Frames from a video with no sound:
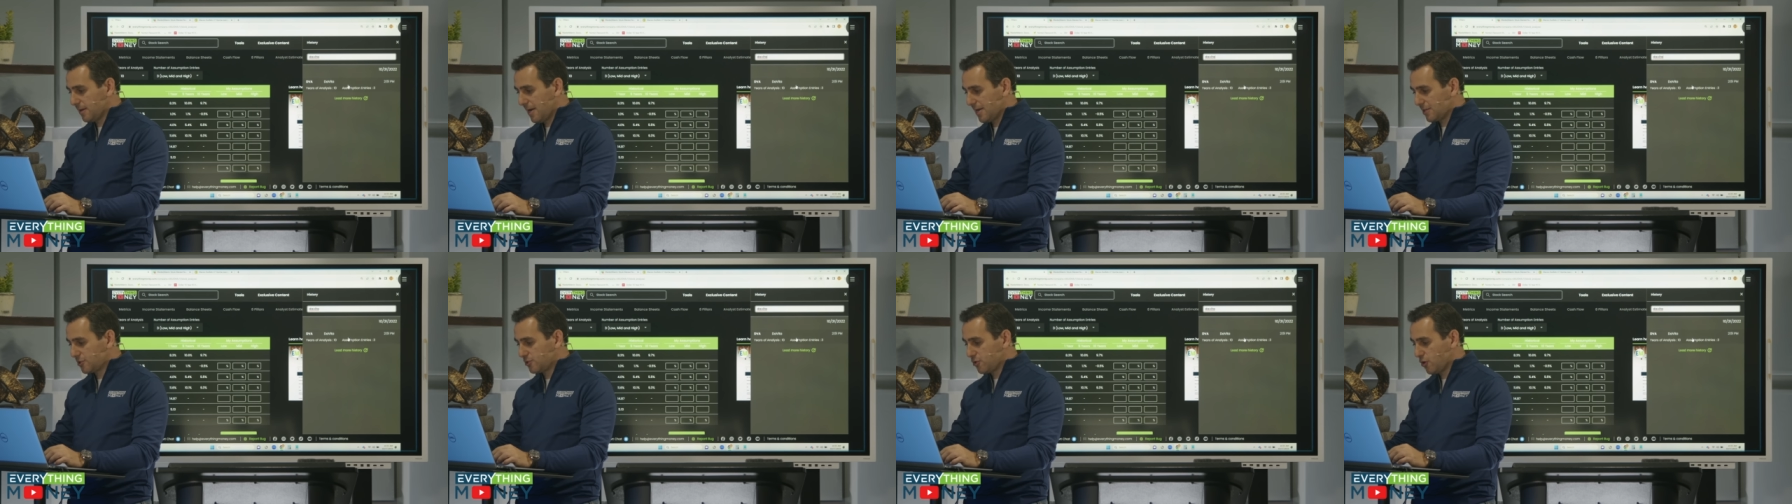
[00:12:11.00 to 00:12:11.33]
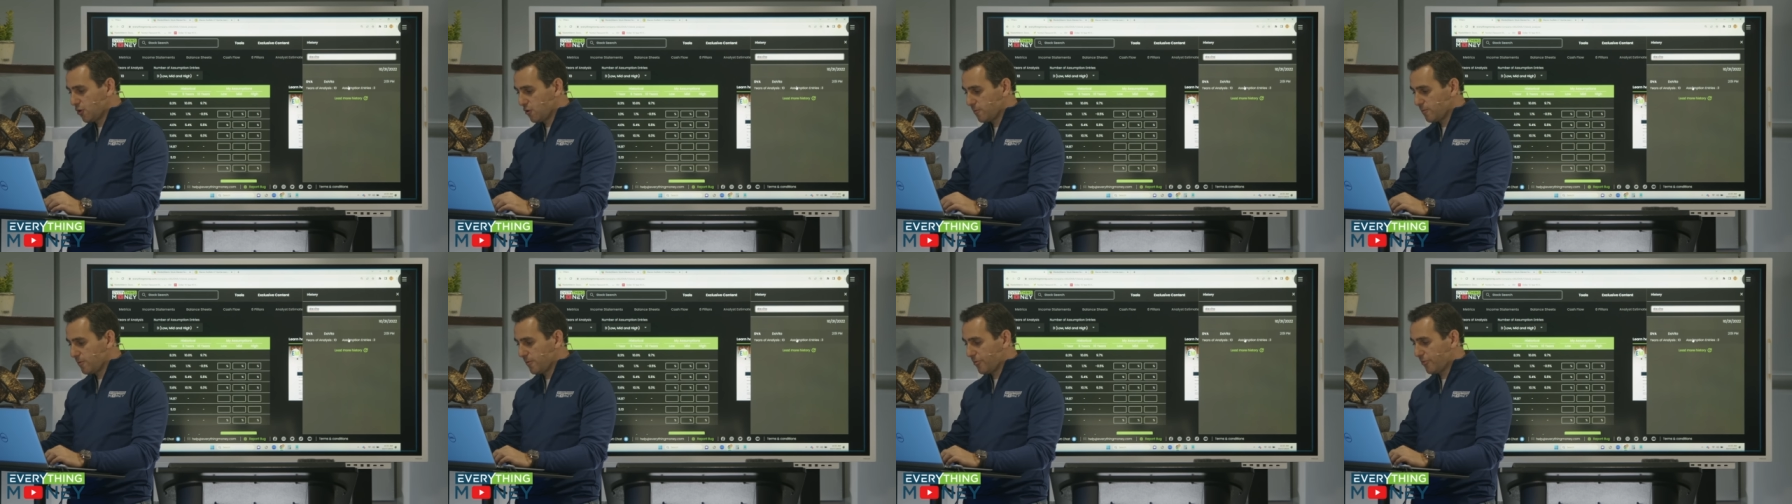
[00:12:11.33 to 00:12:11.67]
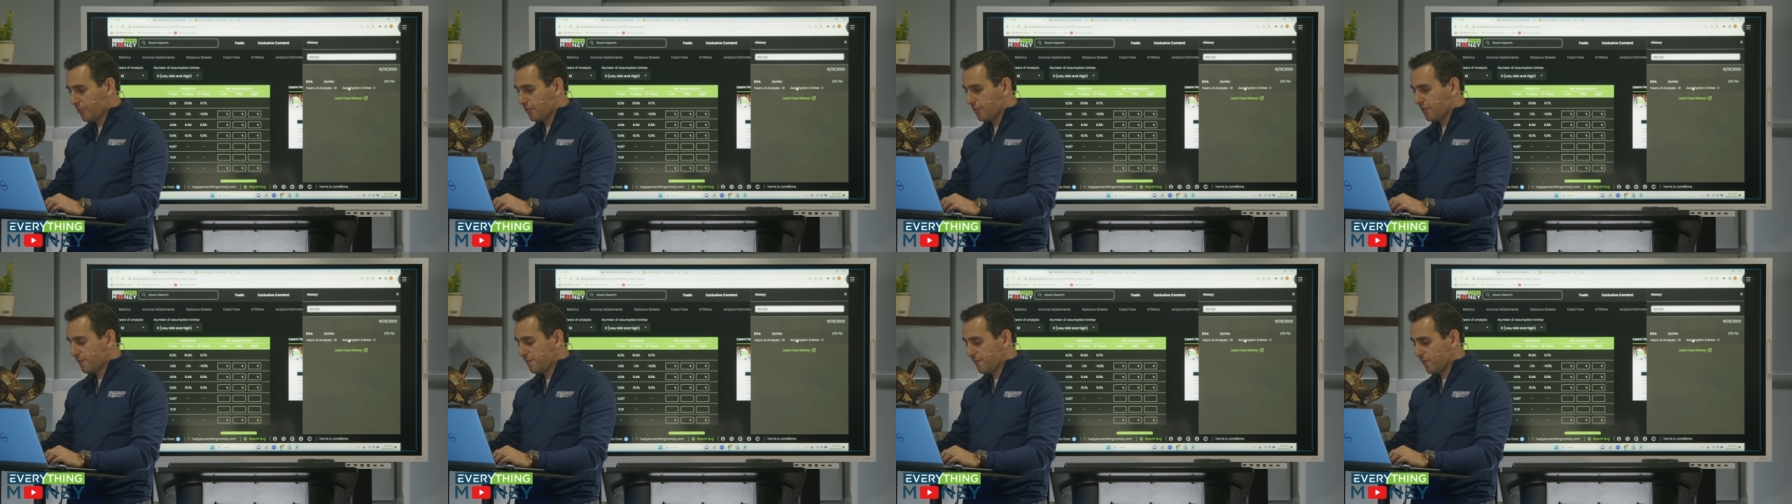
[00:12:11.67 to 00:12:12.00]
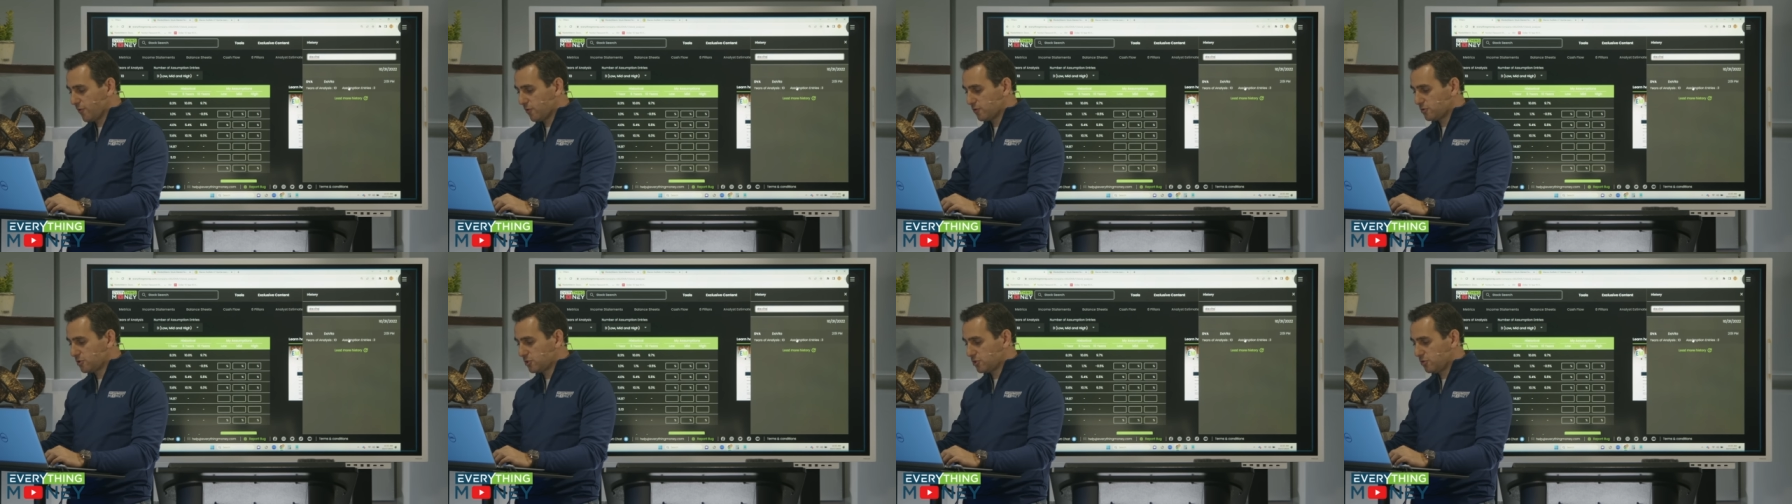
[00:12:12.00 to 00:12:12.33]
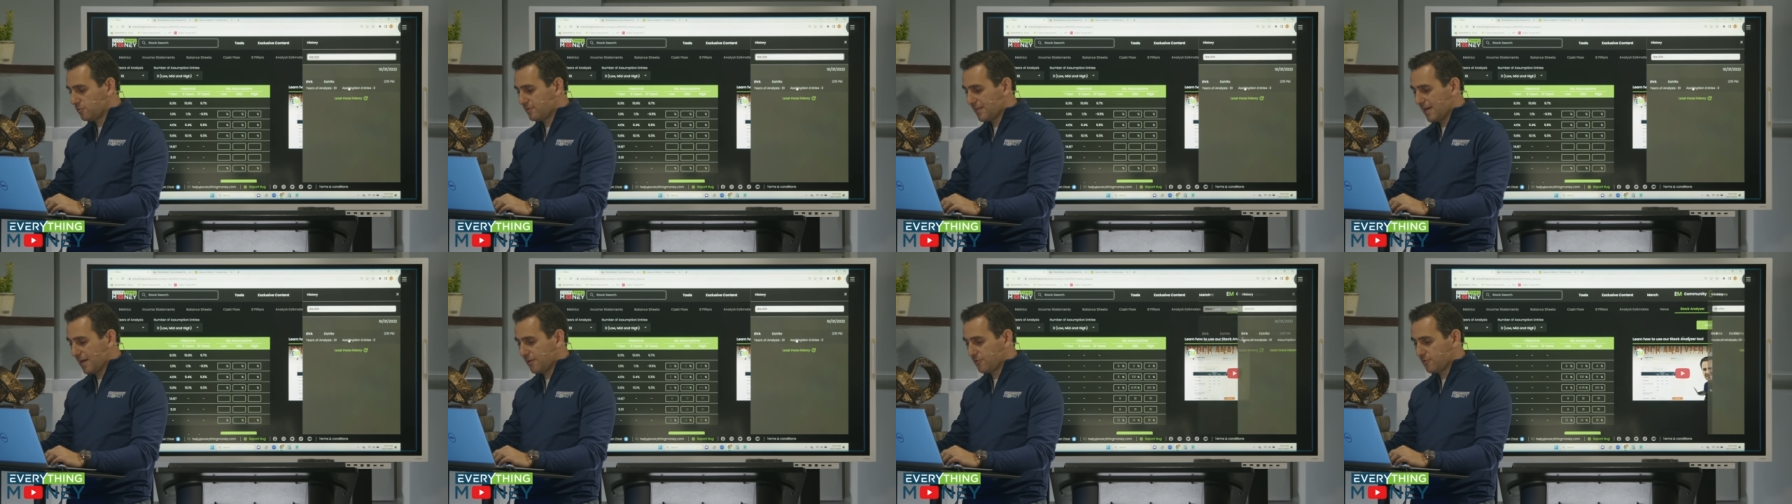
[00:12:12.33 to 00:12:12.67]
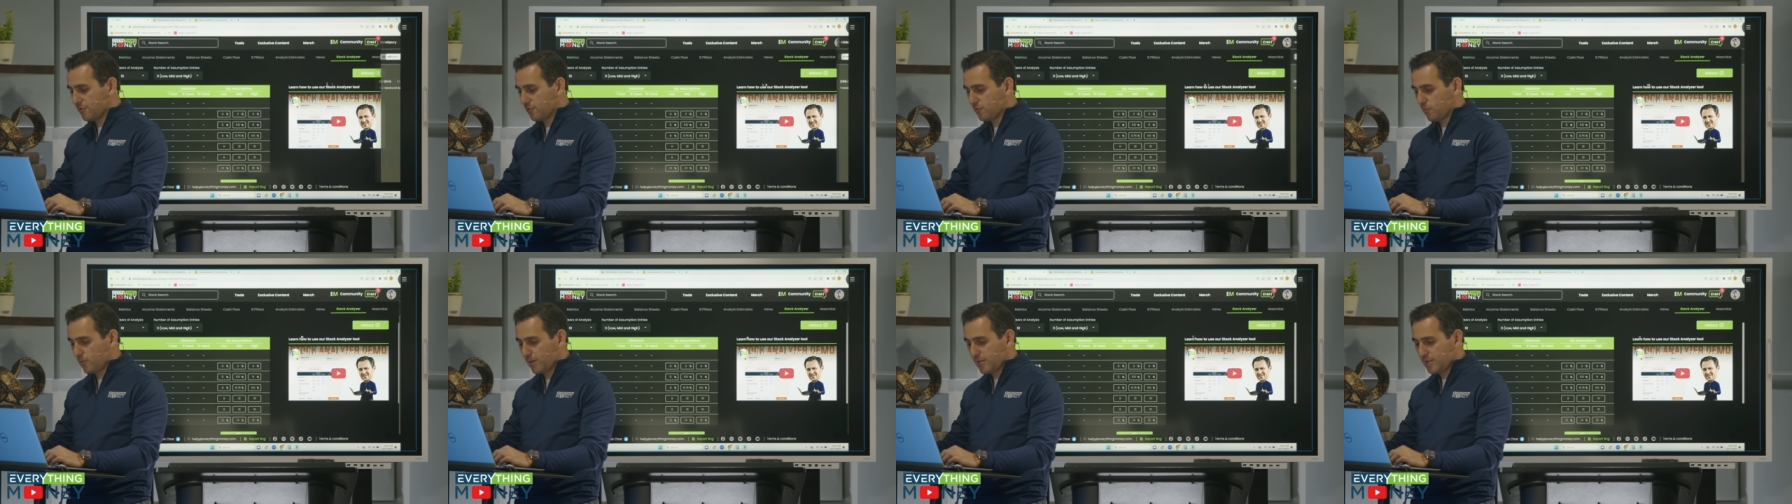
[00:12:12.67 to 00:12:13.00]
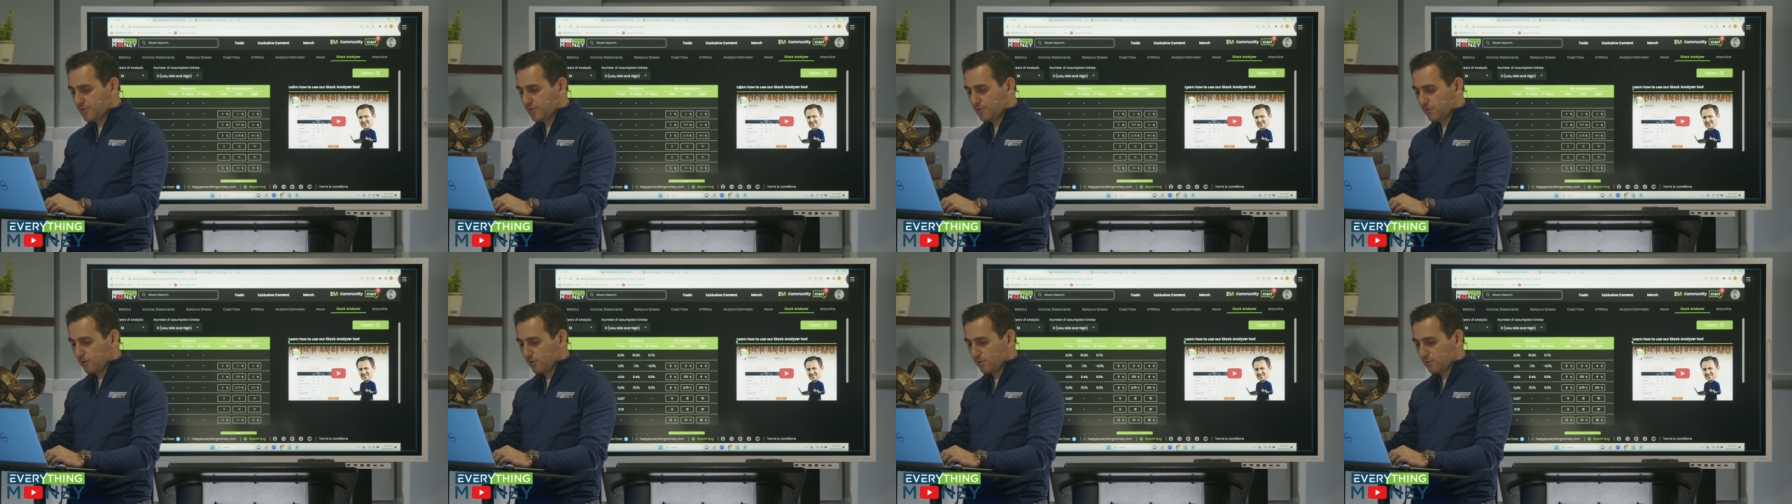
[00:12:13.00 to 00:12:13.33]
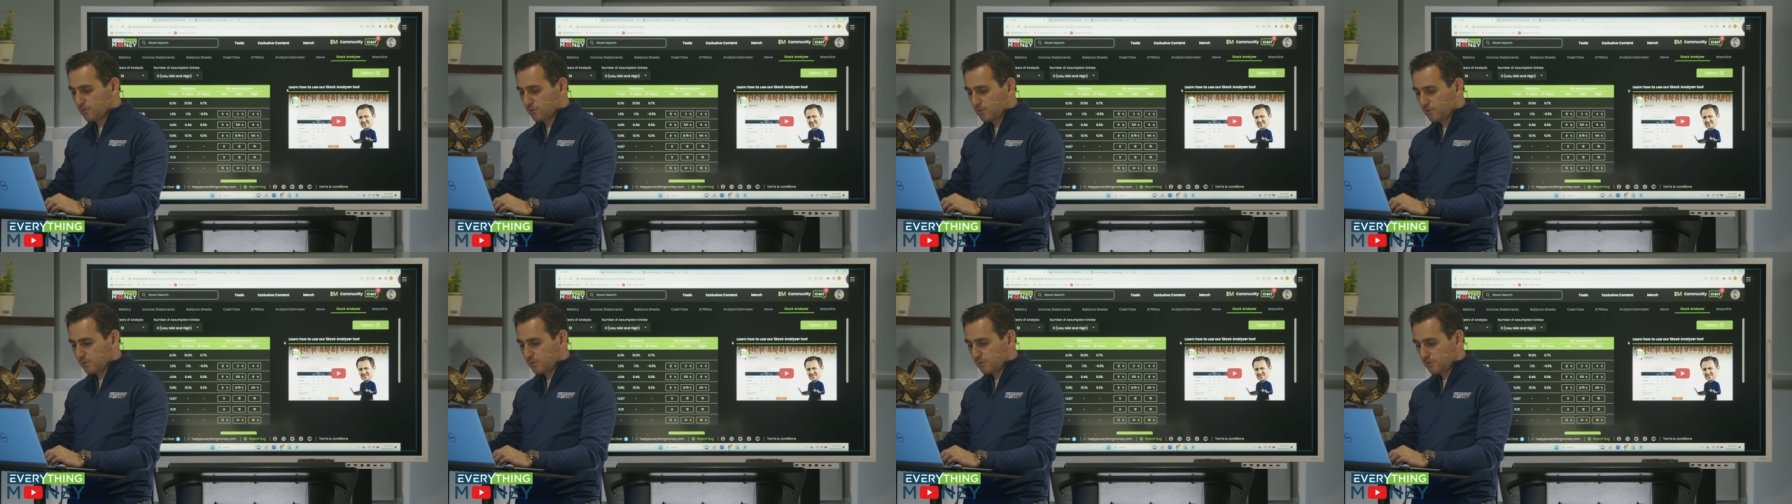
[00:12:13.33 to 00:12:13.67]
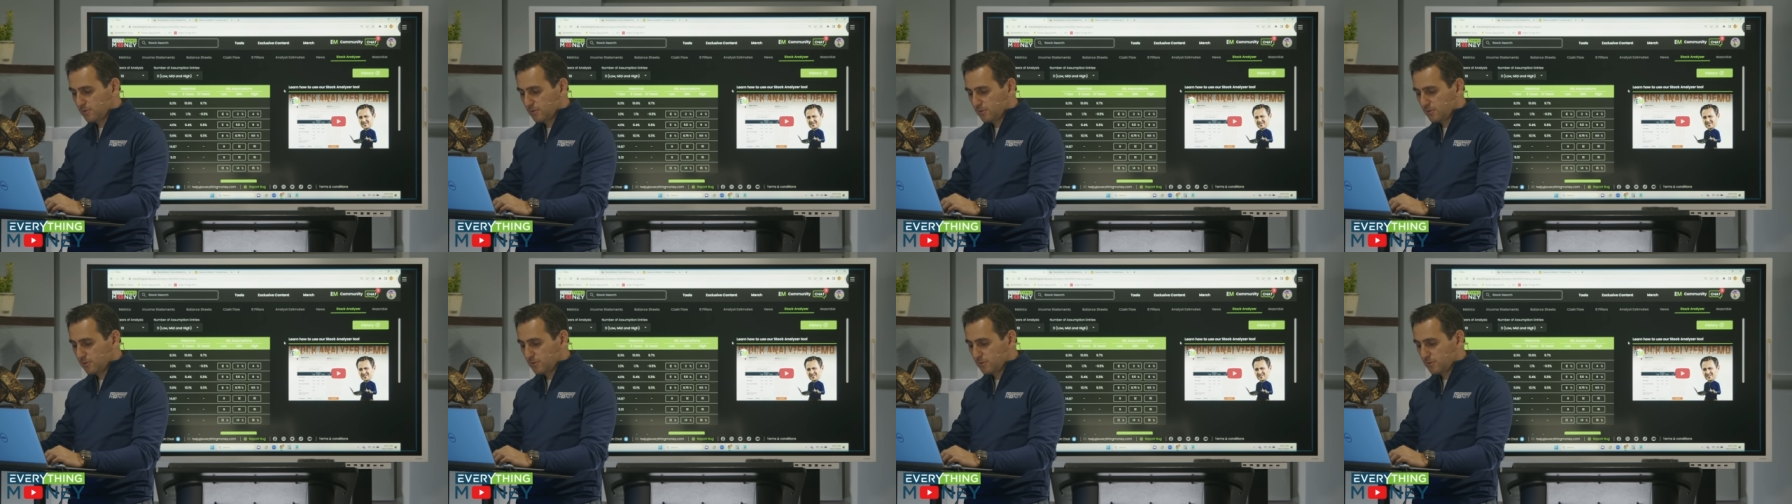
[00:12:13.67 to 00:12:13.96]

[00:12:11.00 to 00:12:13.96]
October 31st, 2022. Okay.